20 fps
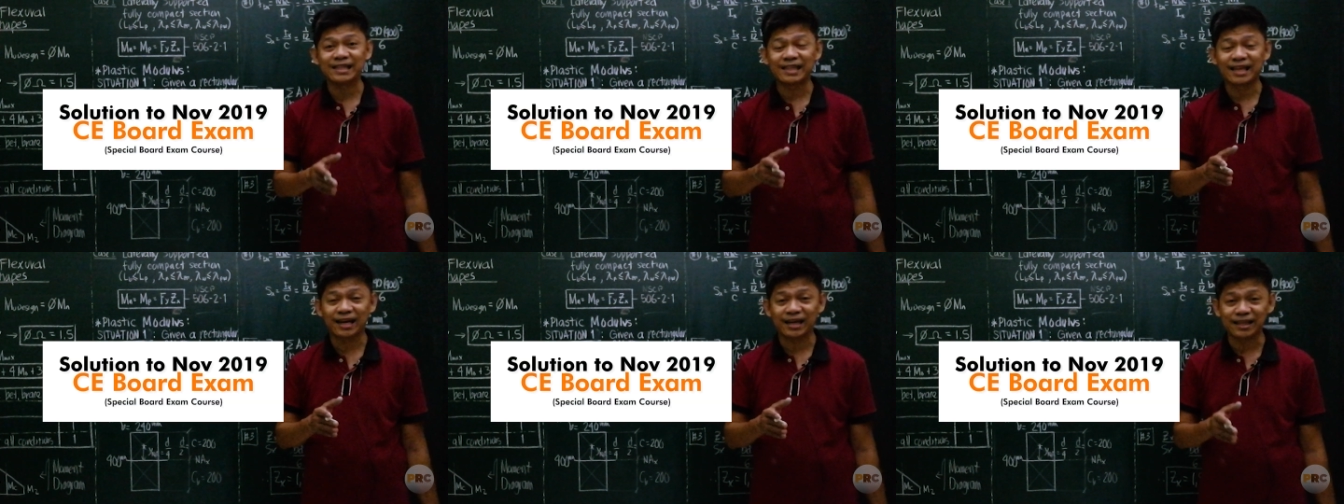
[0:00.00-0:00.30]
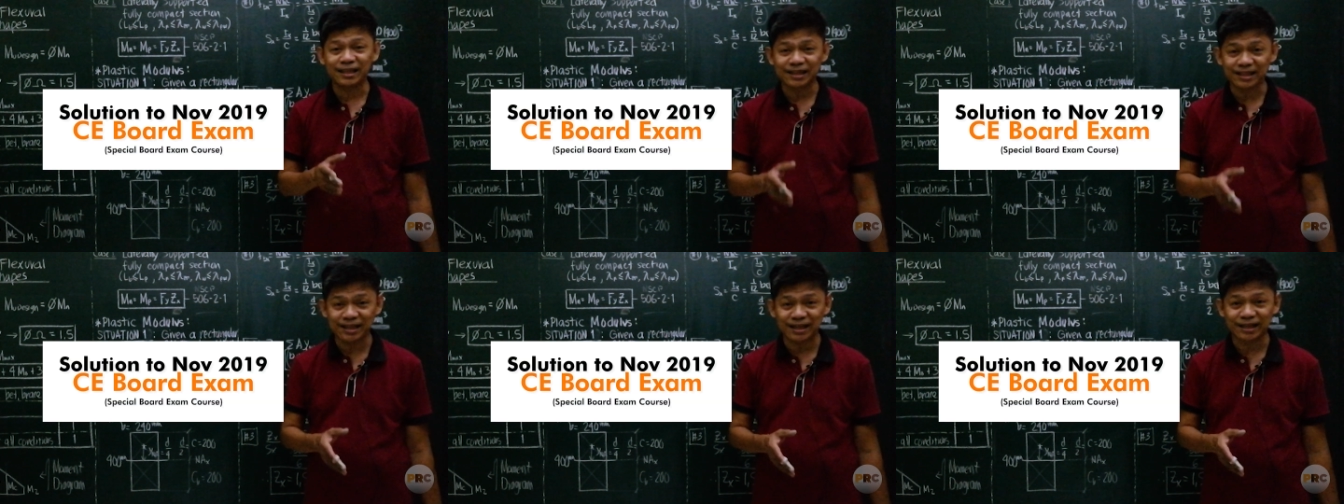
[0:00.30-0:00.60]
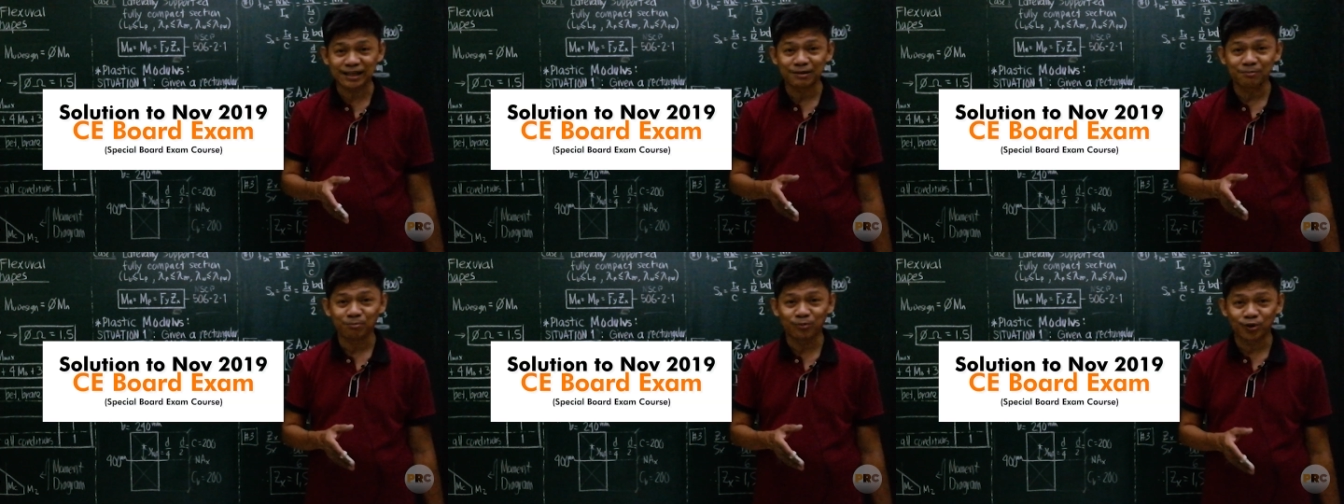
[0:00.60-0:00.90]

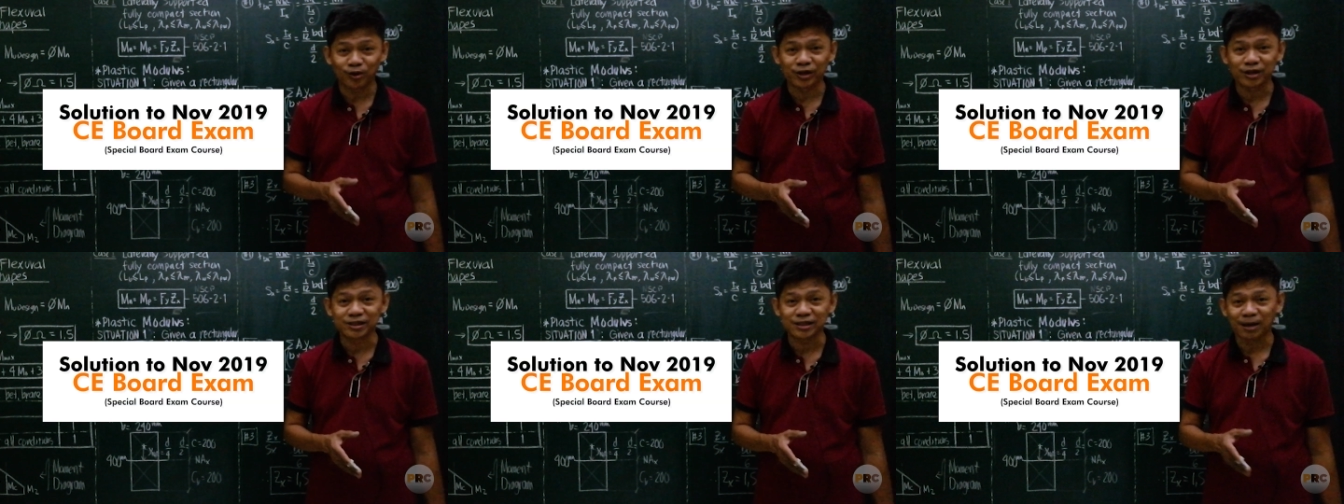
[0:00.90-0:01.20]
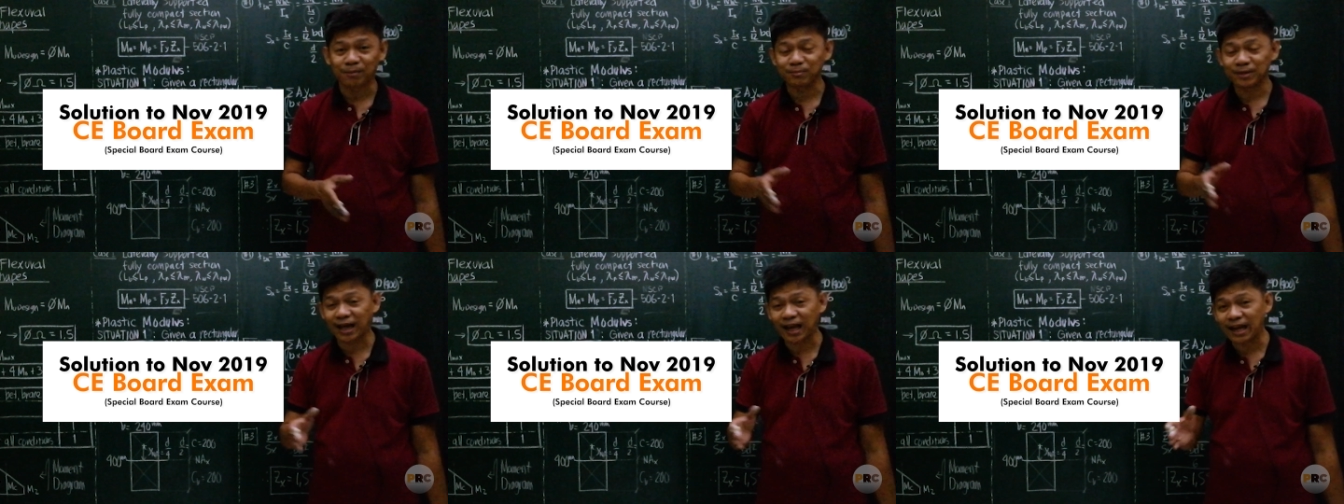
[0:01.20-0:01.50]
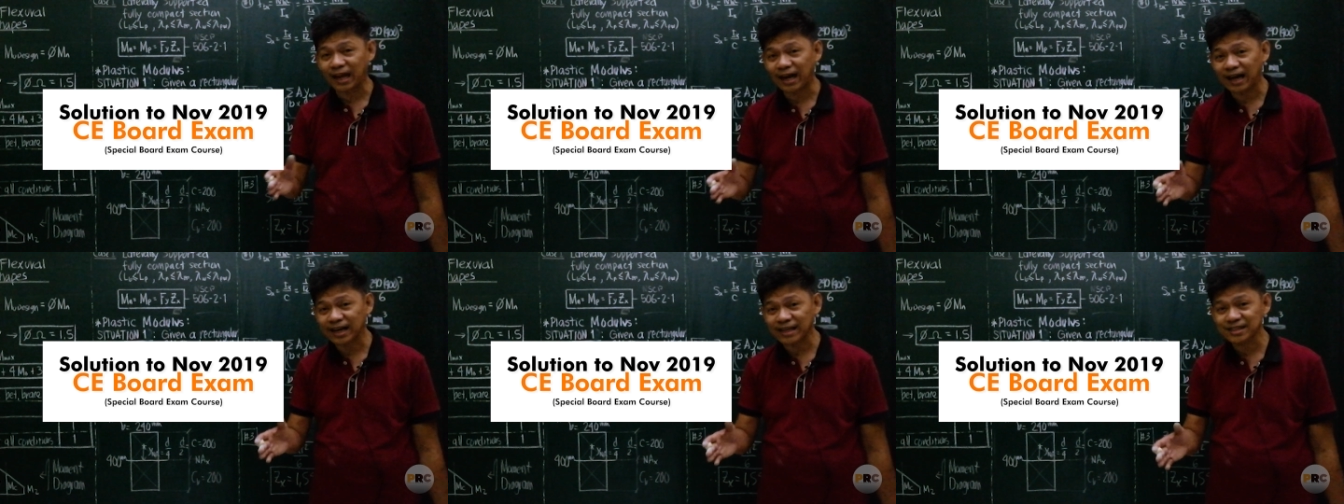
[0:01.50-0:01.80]
nineteen board exam. The
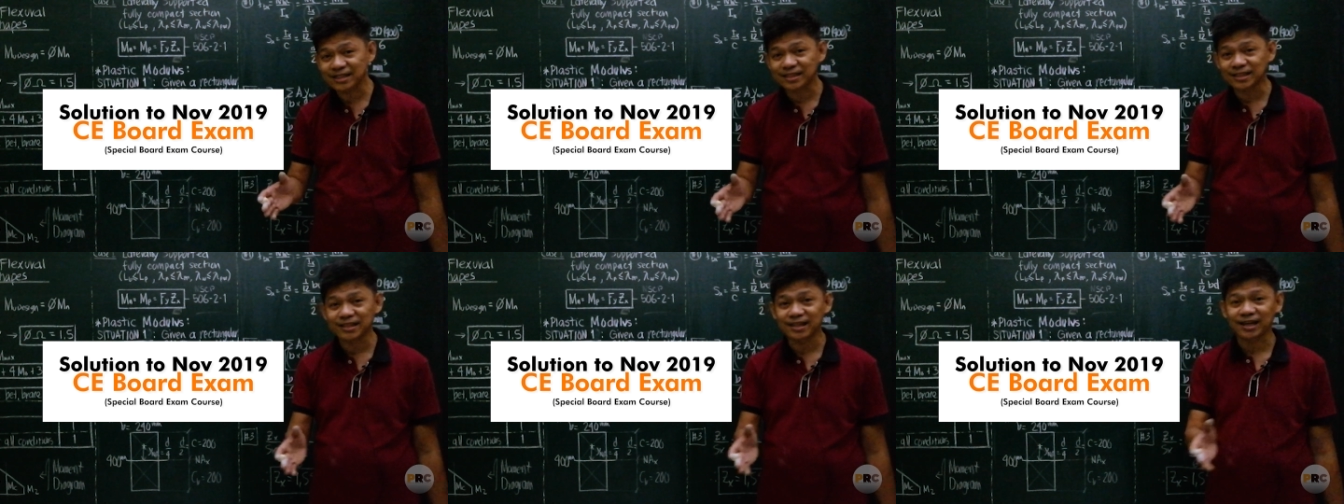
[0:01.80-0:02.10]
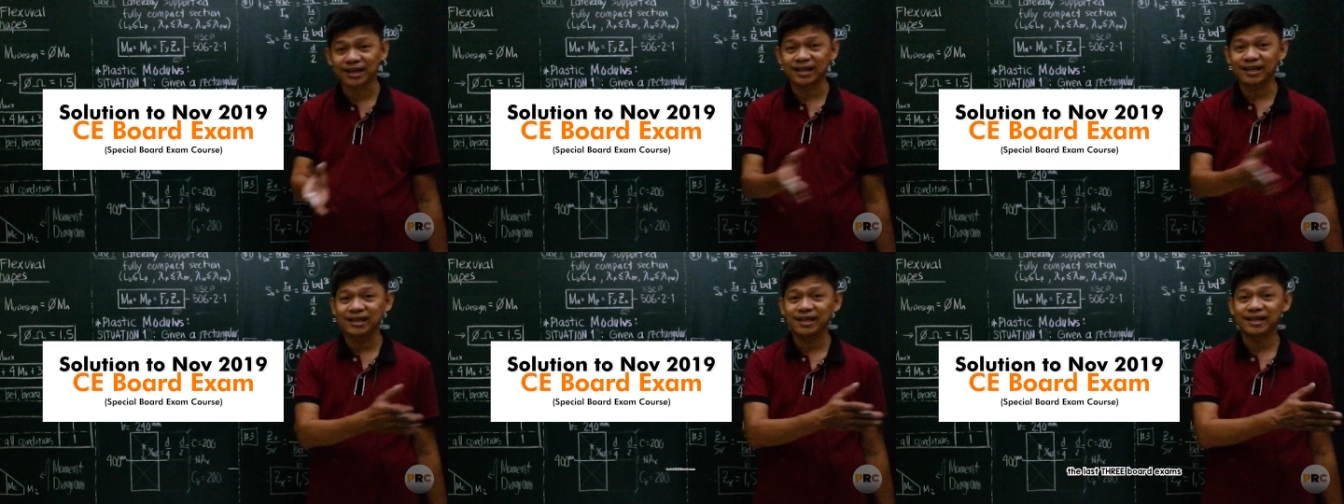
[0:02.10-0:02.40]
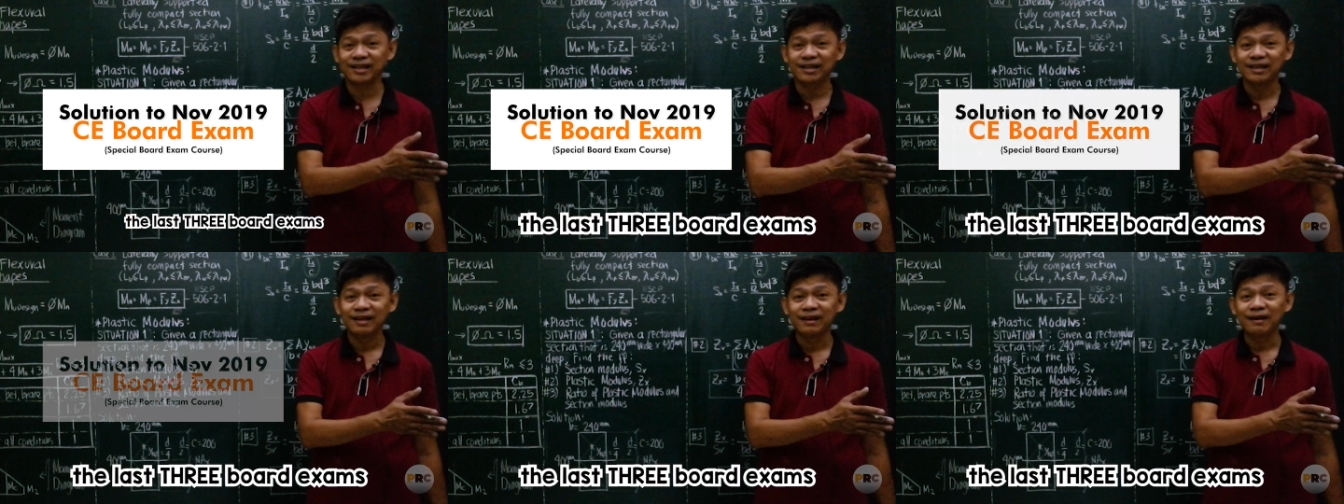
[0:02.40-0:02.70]
last
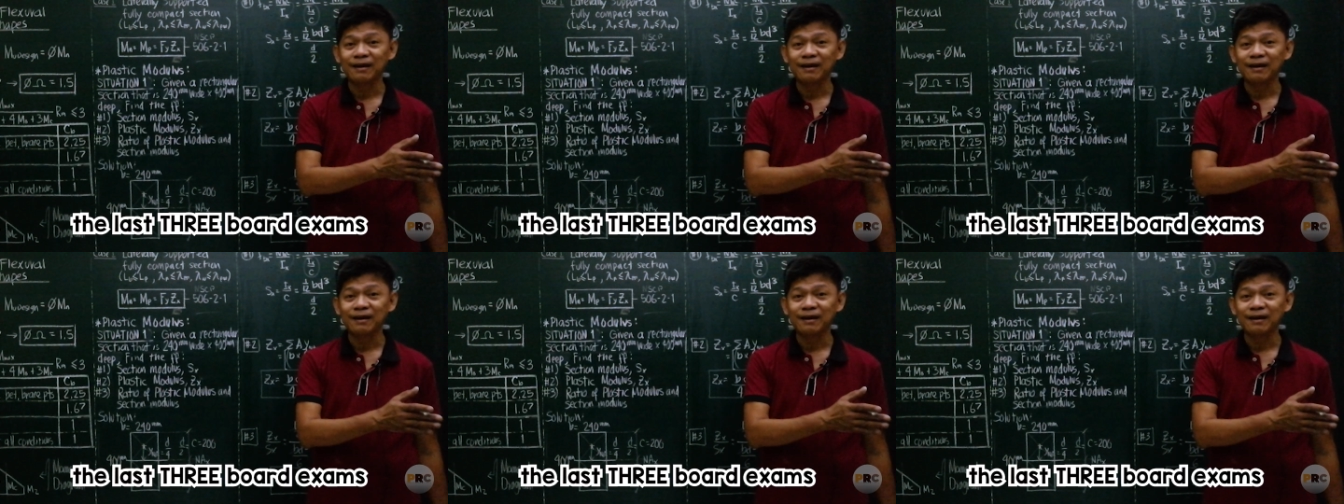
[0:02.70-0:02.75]
three